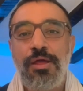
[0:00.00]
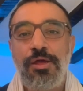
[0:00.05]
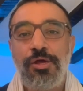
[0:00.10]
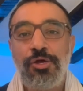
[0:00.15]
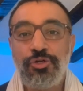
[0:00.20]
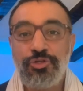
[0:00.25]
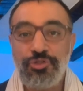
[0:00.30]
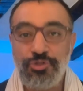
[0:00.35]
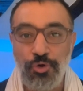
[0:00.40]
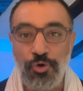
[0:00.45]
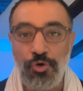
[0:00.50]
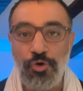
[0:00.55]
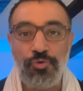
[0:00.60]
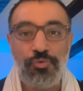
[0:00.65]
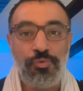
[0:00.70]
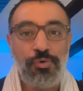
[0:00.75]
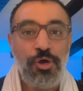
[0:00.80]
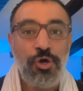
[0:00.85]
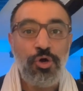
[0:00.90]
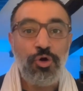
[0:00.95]

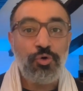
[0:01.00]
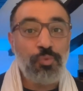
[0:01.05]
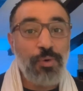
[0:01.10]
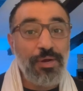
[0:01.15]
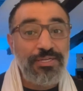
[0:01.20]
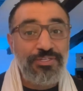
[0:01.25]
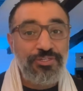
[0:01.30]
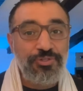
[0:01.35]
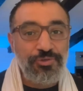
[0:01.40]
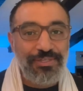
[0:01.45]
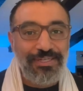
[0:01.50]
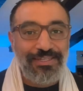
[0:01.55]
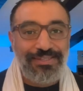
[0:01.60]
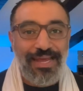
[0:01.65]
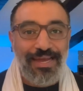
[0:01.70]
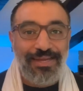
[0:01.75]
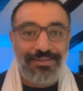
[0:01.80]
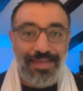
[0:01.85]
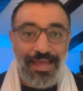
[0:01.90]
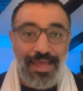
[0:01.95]
So, once you
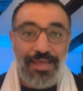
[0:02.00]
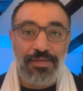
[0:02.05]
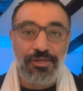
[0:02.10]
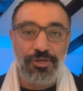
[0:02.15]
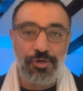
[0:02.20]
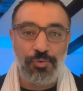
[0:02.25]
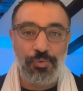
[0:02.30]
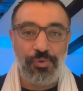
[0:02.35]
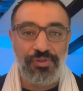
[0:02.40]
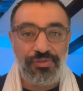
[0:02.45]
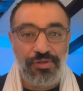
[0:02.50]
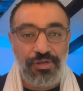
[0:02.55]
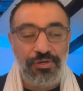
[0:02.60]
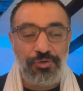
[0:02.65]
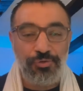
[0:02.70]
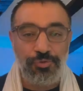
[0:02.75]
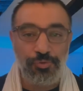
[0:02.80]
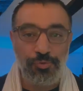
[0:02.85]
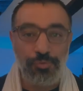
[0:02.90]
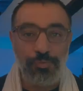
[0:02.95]
detect anger within
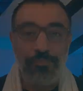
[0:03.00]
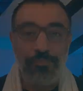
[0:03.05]
you,